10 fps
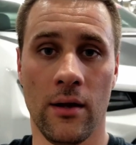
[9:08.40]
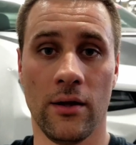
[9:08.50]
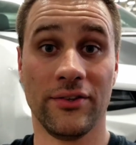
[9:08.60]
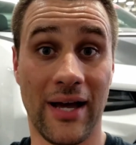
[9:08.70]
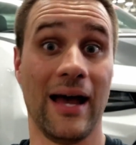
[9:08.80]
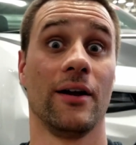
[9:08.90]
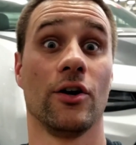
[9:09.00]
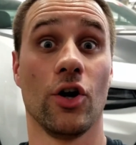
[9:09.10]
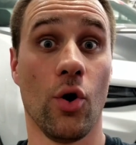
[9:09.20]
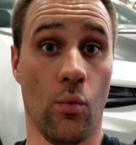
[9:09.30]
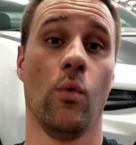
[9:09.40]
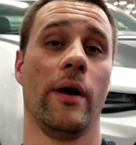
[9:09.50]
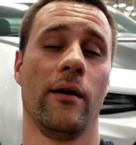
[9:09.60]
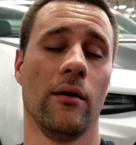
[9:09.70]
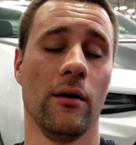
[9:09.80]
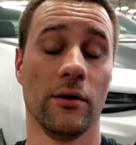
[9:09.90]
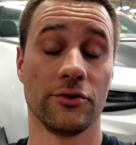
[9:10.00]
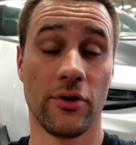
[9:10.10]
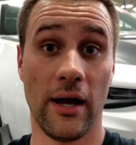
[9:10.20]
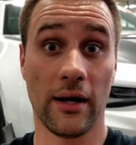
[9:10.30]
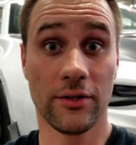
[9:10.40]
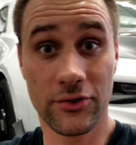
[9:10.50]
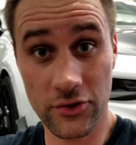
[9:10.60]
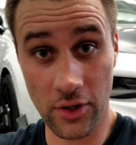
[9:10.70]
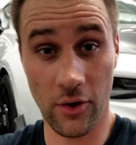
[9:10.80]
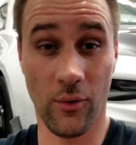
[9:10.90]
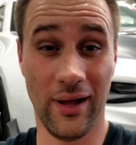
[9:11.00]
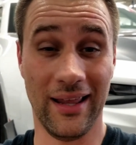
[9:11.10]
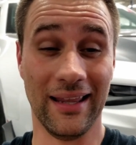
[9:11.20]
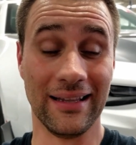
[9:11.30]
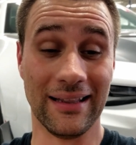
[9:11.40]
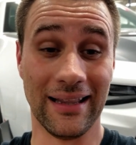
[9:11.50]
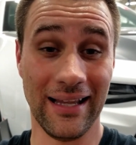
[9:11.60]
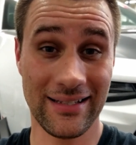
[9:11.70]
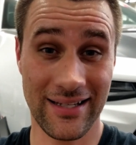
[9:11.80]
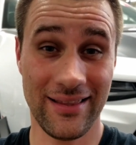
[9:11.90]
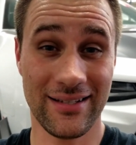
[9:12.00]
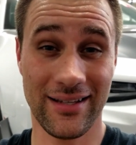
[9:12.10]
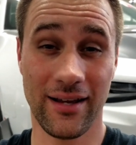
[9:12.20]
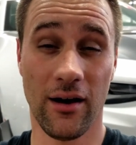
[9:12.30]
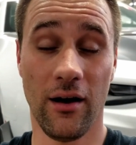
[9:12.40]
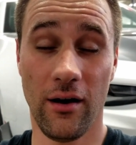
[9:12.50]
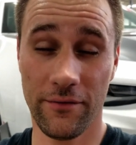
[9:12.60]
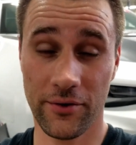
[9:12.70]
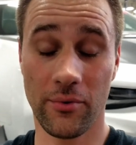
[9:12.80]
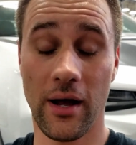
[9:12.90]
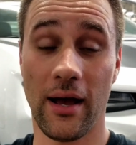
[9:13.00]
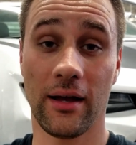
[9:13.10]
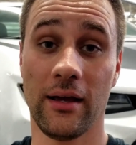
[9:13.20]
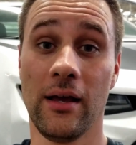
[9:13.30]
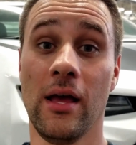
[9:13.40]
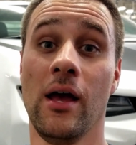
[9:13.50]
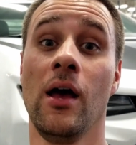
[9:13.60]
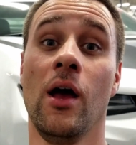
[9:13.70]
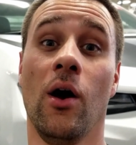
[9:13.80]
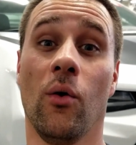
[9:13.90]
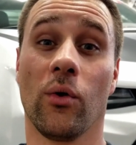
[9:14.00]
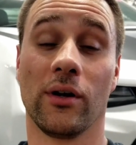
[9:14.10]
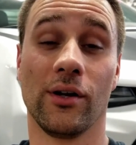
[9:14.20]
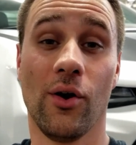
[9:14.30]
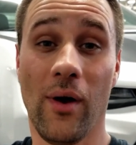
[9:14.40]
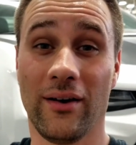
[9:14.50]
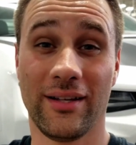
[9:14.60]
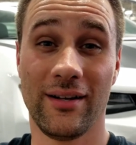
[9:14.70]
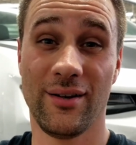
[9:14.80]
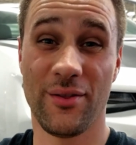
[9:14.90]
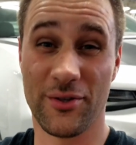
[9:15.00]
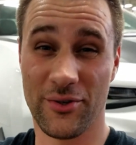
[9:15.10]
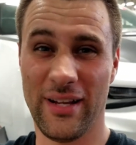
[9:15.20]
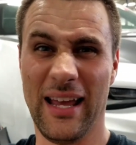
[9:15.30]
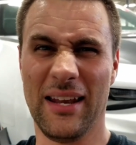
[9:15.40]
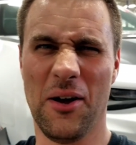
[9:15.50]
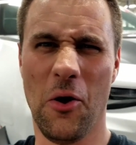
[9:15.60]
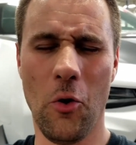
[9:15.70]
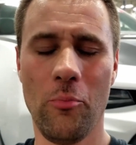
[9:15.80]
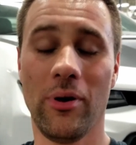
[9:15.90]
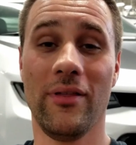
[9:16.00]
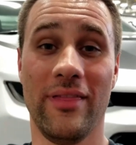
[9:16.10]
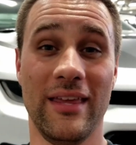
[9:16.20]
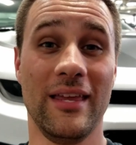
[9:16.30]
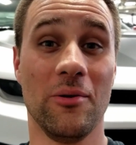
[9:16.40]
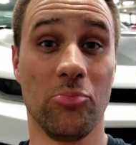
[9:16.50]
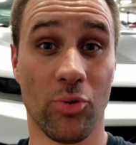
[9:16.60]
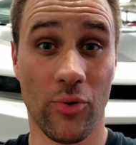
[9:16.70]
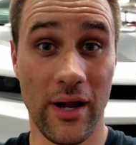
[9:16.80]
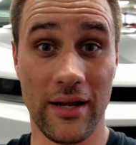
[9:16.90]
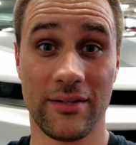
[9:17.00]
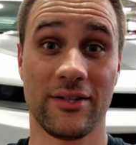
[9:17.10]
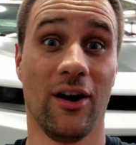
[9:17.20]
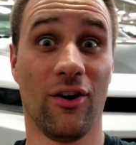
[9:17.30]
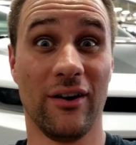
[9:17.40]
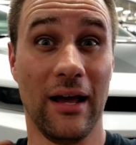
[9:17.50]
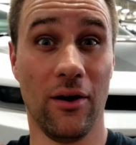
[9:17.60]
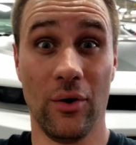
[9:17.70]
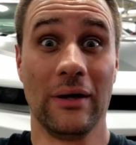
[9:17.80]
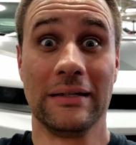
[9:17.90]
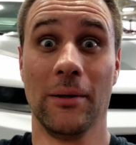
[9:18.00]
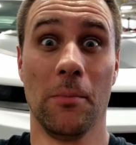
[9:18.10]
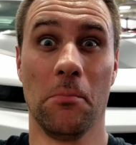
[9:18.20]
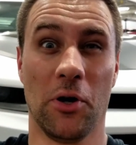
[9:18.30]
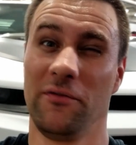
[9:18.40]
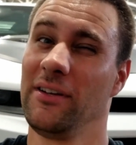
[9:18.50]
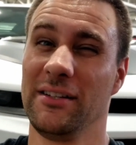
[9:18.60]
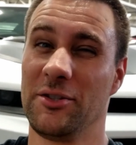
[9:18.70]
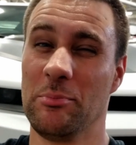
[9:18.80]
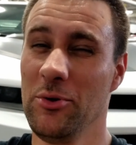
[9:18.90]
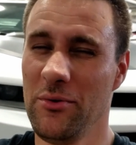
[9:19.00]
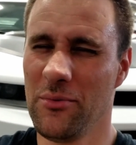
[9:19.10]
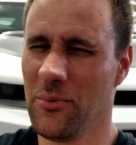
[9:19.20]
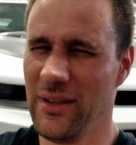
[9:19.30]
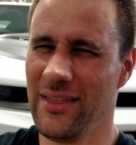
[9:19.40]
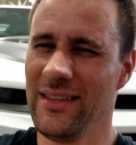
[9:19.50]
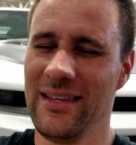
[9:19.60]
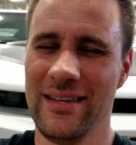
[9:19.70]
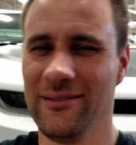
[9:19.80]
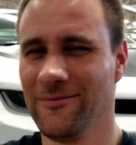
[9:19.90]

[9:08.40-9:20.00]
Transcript: tire wear on track. So let's get this thing off the rack. We're gonna go out and get it on the street and hope the brakes are now perfectly smooth with the